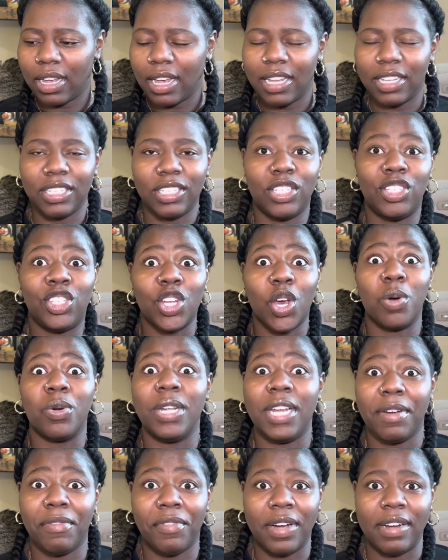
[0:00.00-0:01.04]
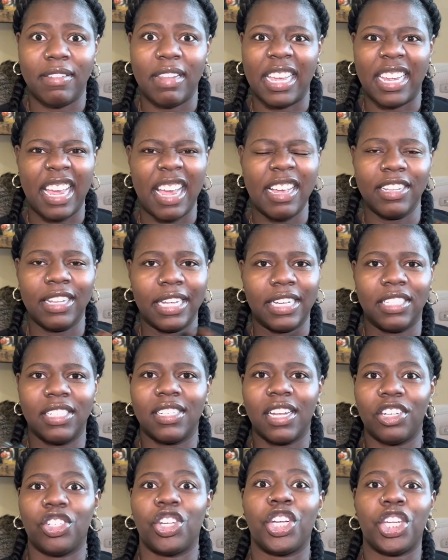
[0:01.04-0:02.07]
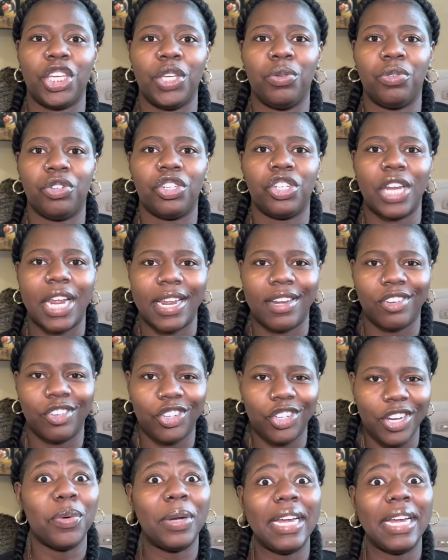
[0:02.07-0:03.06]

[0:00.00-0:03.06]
so different, like such a huge change.